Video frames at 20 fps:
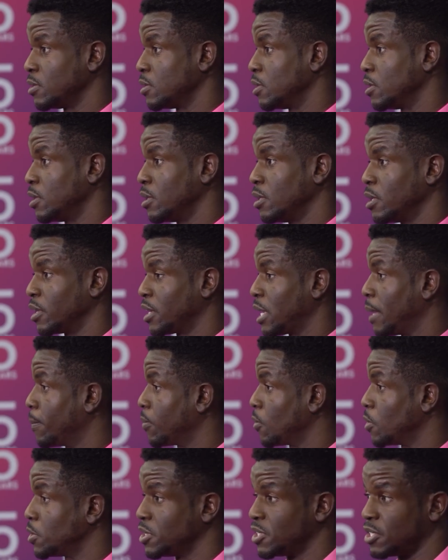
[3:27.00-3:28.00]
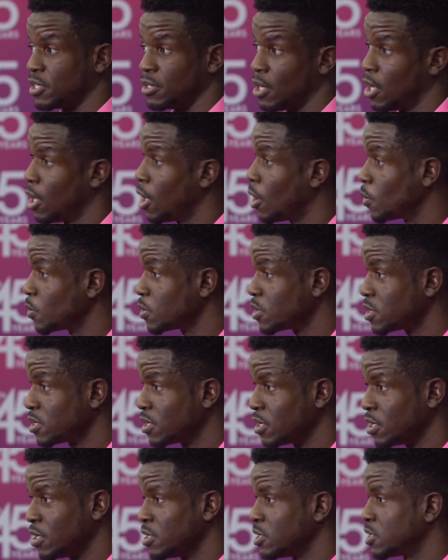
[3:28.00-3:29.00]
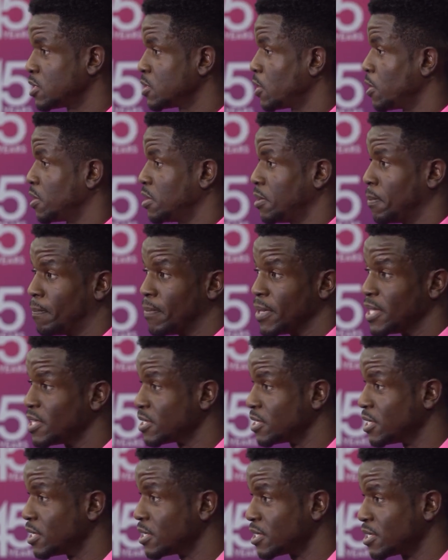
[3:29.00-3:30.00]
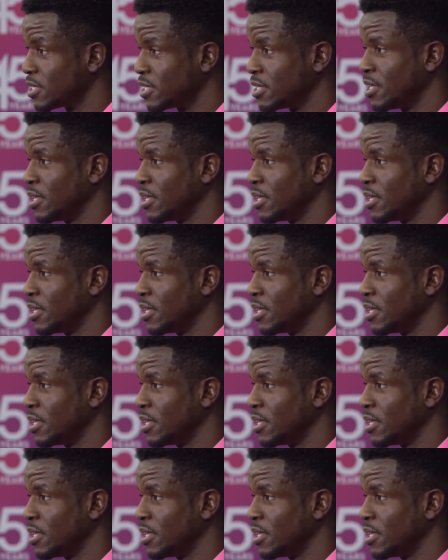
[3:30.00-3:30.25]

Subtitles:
to look at purchasing a house, starting a business.